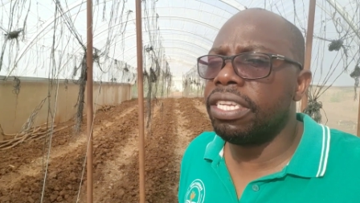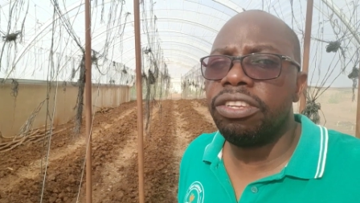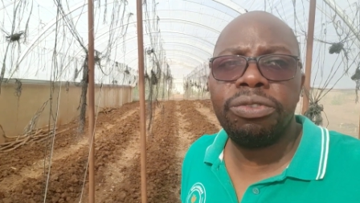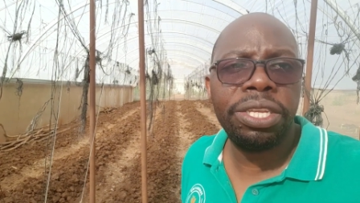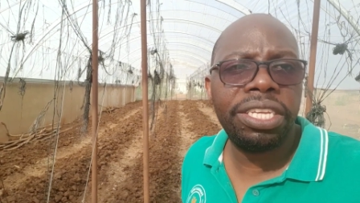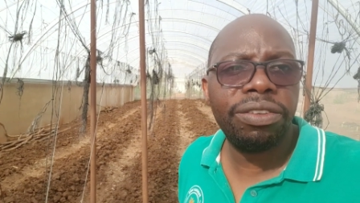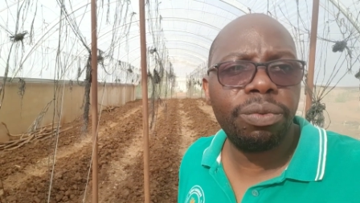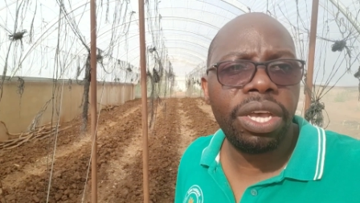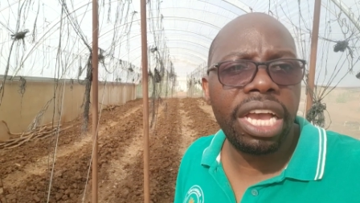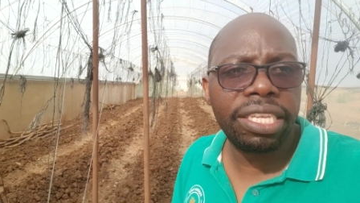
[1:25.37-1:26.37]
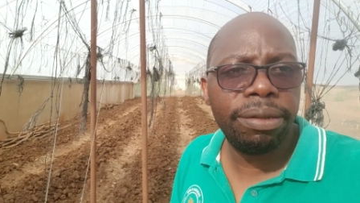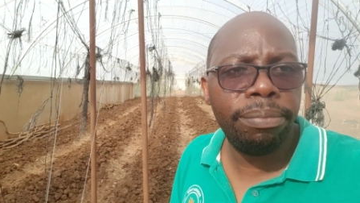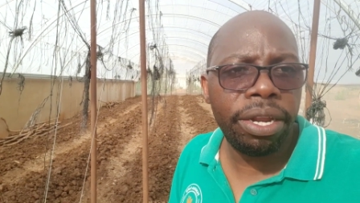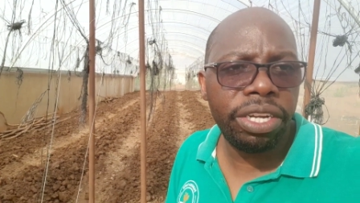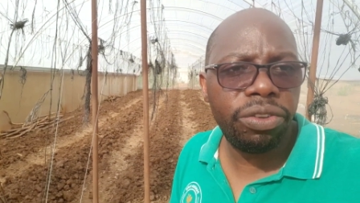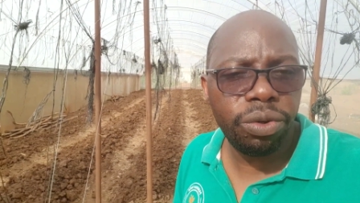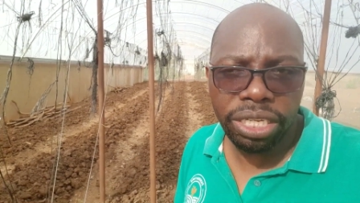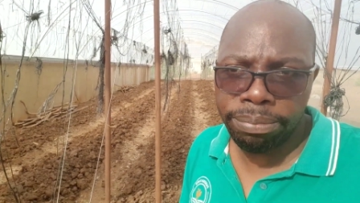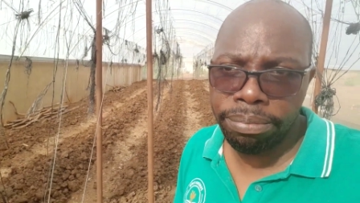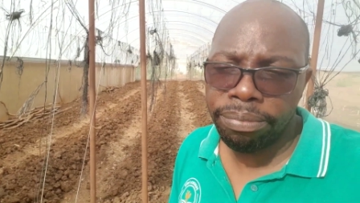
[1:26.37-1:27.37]
fertility trenches were actually buried too
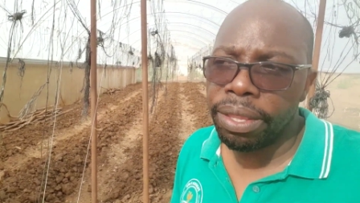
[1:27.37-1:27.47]
deep.